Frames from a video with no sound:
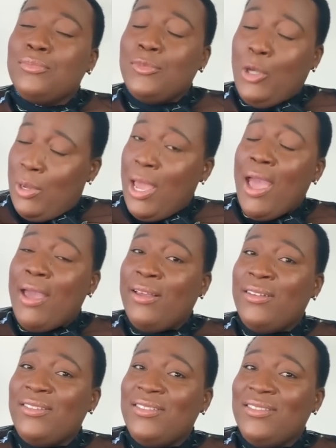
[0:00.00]

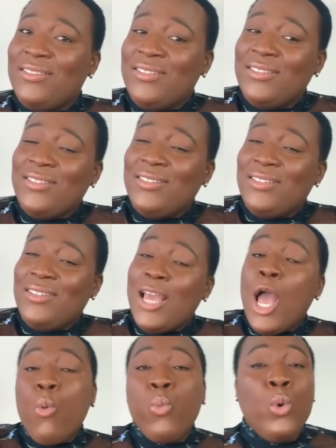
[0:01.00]
Okay?
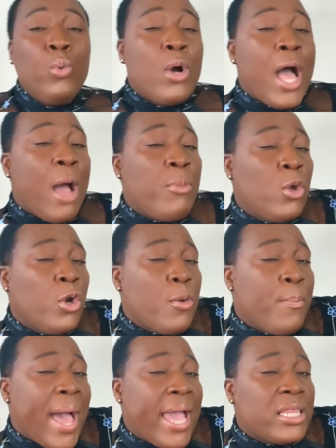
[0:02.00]
Are we going to
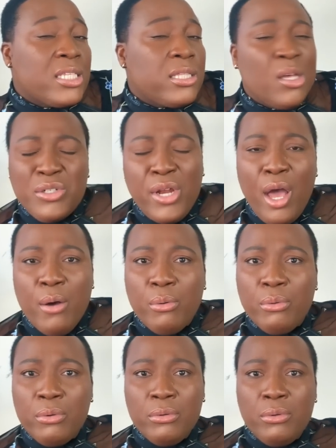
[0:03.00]
buy this look? No.
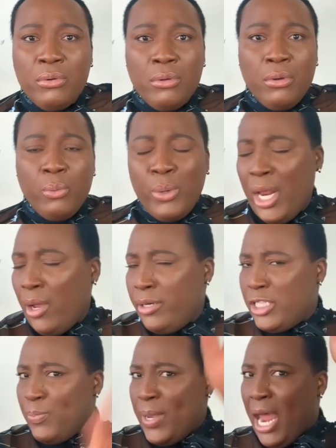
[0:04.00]
We're not going
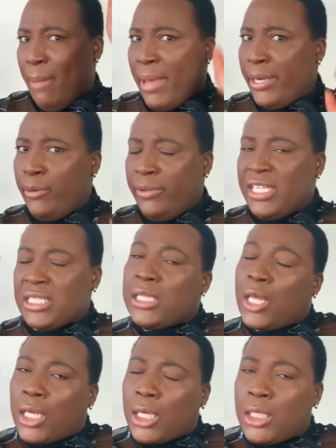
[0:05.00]
to spend our money on this
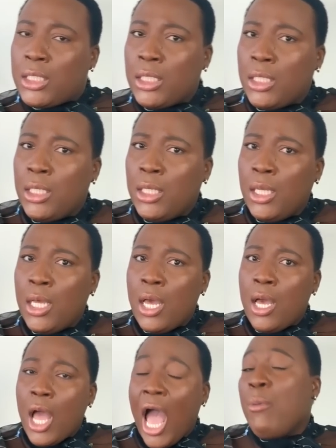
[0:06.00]
look.
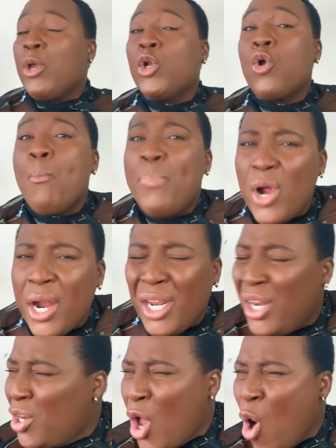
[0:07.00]
Are we going to burn
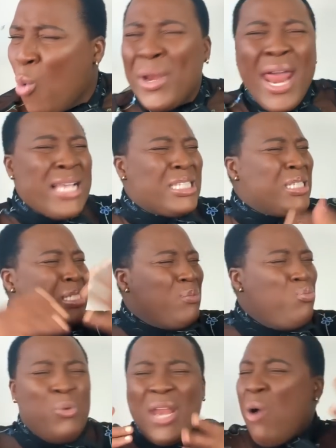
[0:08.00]
it? No, we're not
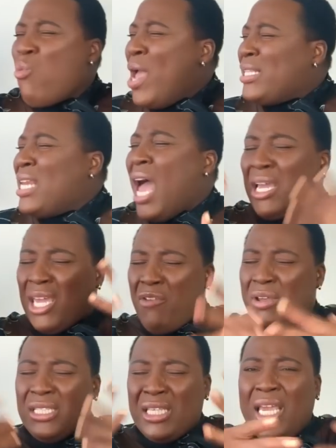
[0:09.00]
wasting our
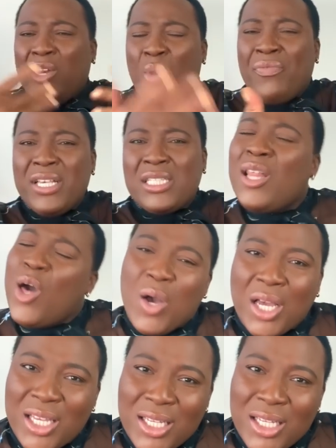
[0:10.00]
kerosene on this look.